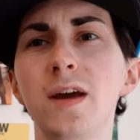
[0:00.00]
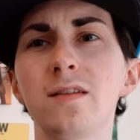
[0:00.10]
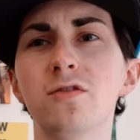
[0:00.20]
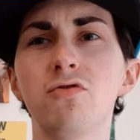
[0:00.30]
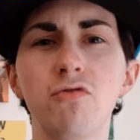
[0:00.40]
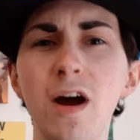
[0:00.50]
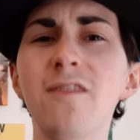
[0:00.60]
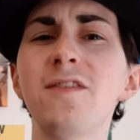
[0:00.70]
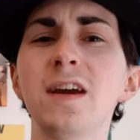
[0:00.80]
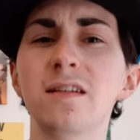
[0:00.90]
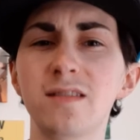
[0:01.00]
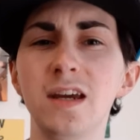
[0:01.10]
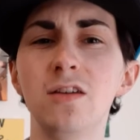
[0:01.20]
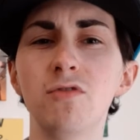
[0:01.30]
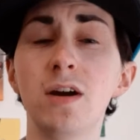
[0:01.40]
there's graphic
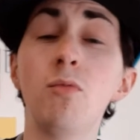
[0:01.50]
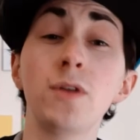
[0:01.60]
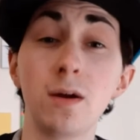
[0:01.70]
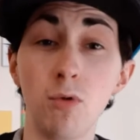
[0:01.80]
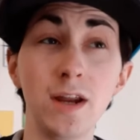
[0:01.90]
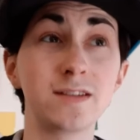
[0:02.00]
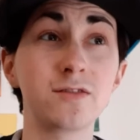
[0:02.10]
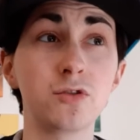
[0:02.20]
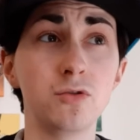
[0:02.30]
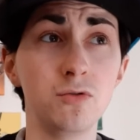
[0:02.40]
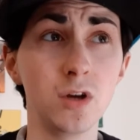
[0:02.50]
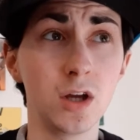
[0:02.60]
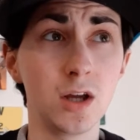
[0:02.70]
scenery, and what they wanted to do